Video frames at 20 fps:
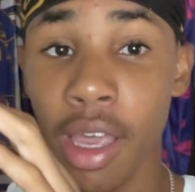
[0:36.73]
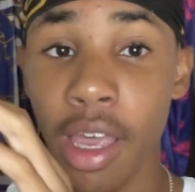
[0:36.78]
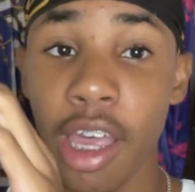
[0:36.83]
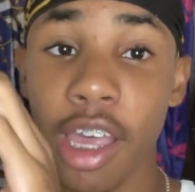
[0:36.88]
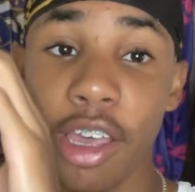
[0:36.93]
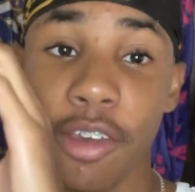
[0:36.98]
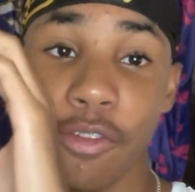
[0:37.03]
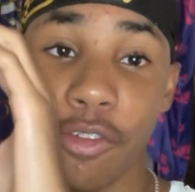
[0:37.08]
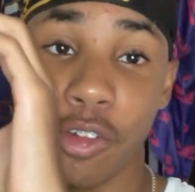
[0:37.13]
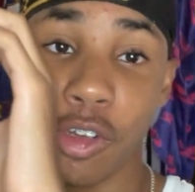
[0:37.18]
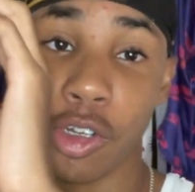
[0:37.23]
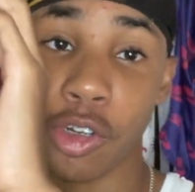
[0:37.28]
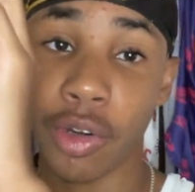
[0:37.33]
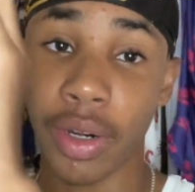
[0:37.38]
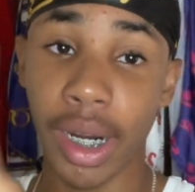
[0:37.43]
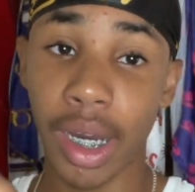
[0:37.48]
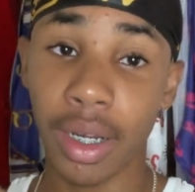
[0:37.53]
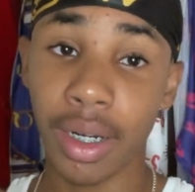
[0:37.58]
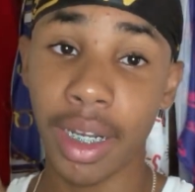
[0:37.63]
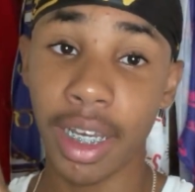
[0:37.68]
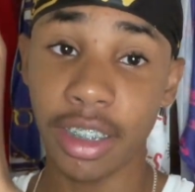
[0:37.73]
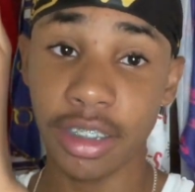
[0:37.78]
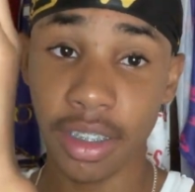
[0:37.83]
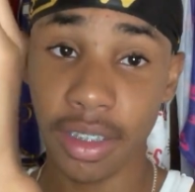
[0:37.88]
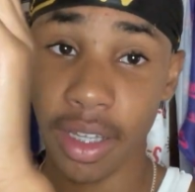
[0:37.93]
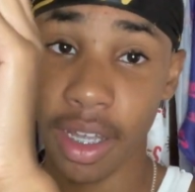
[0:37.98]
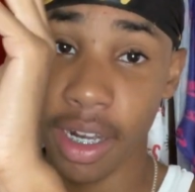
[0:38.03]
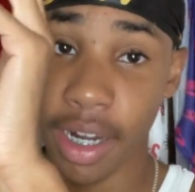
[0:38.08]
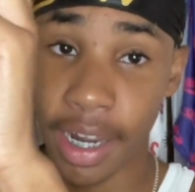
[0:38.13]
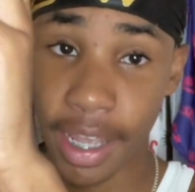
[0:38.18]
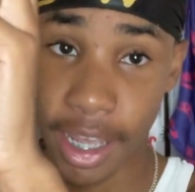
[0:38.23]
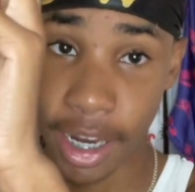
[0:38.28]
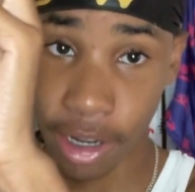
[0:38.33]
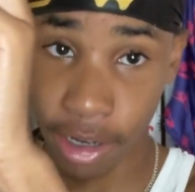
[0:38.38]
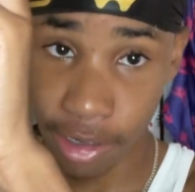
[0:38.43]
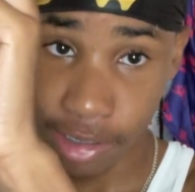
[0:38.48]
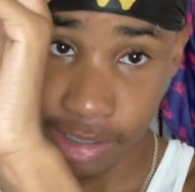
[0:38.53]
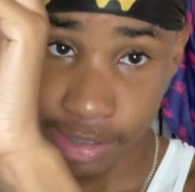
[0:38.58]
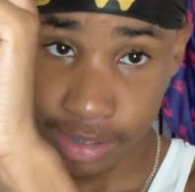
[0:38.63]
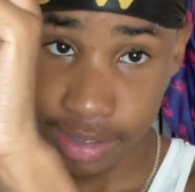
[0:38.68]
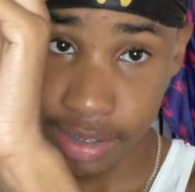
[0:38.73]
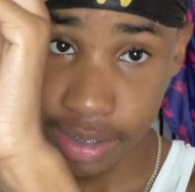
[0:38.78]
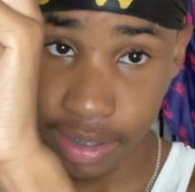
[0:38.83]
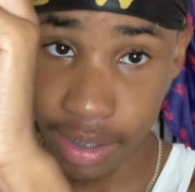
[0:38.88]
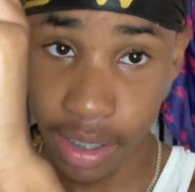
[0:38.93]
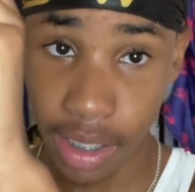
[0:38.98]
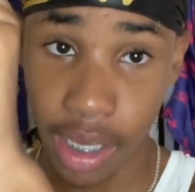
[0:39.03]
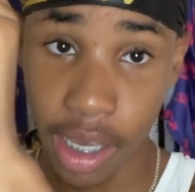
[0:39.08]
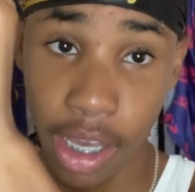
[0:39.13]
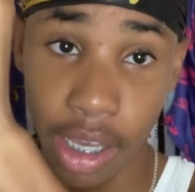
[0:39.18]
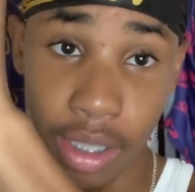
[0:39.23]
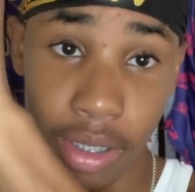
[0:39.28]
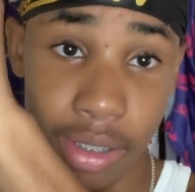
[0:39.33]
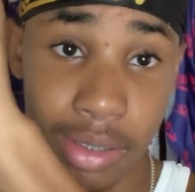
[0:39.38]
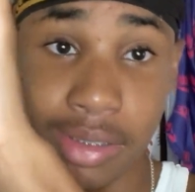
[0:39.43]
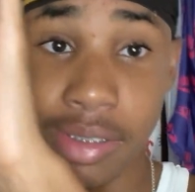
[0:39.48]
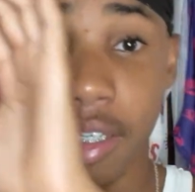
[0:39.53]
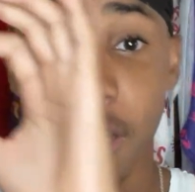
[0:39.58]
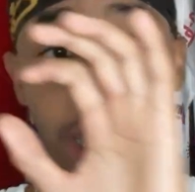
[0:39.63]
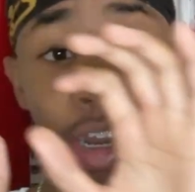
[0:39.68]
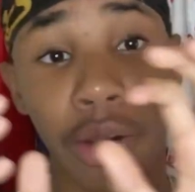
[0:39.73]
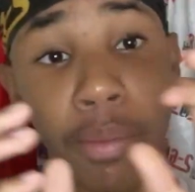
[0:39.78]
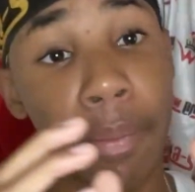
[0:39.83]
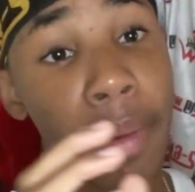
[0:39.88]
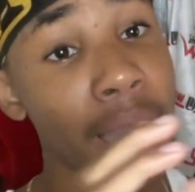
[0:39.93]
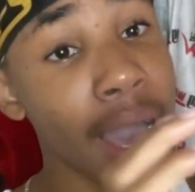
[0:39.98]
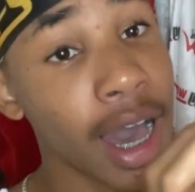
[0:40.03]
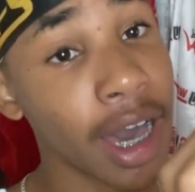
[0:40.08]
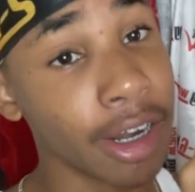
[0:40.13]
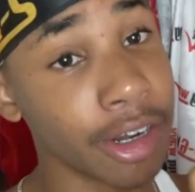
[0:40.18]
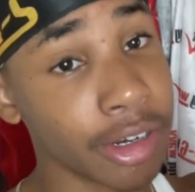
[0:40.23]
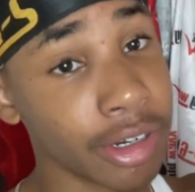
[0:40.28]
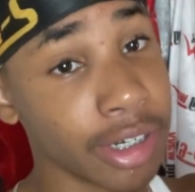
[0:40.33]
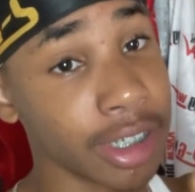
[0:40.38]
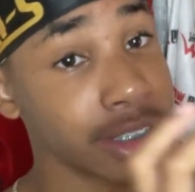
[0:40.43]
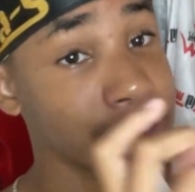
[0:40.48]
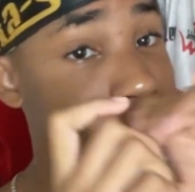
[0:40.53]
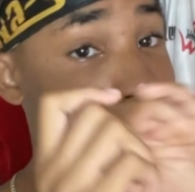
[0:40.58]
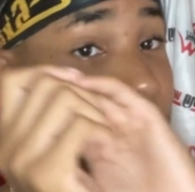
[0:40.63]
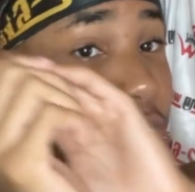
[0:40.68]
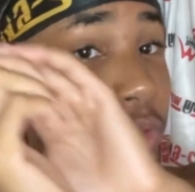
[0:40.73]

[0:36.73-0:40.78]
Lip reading: If your crown has a lot of errors in it, your entire pattern is going to